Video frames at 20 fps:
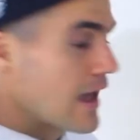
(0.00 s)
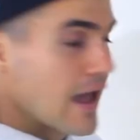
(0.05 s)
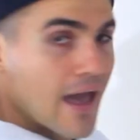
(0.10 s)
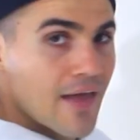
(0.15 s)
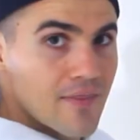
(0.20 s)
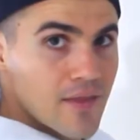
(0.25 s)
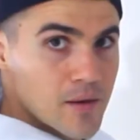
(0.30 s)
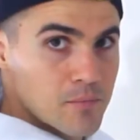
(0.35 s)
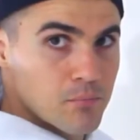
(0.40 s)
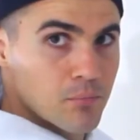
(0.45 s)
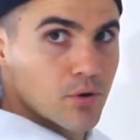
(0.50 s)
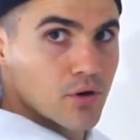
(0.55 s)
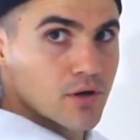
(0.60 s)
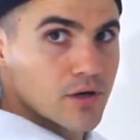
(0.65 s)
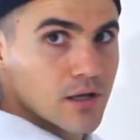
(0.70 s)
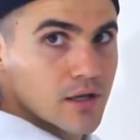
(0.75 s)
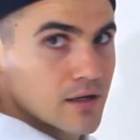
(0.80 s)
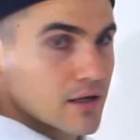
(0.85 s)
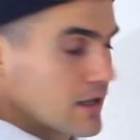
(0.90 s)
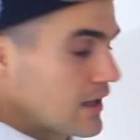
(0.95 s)
and then put
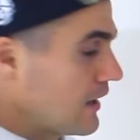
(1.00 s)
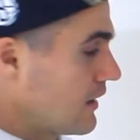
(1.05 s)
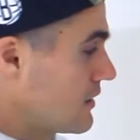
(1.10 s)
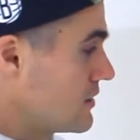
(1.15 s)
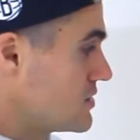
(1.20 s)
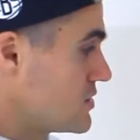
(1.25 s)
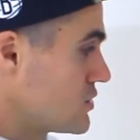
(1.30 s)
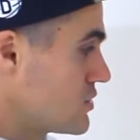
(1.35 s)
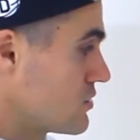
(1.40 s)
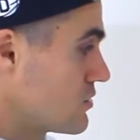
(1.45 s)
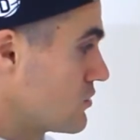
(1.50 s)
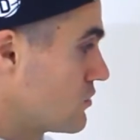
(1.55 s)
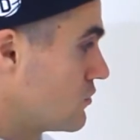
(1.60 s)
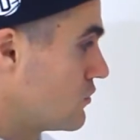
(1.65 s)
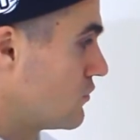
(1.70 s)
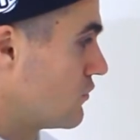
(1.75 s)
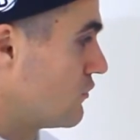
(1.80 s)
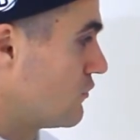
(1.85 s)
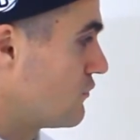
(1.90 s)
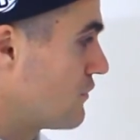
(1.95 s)
it into
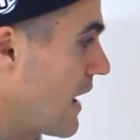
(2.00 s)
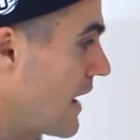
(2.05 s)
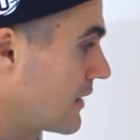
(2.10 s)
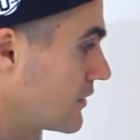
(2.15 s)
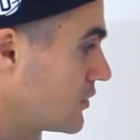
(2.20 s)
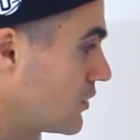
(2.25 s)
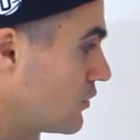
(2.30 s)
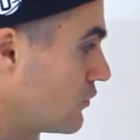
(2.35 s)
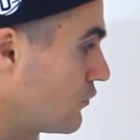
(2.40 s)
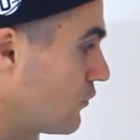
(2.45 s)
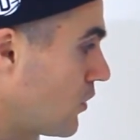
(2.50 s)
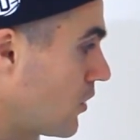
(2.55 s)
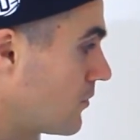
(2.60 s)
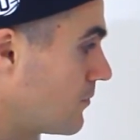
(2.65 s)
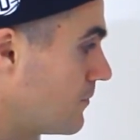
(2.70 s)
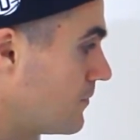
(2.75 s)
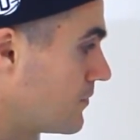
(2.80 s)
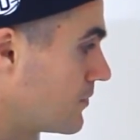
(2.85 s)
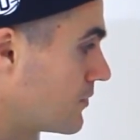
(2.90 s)
factored form,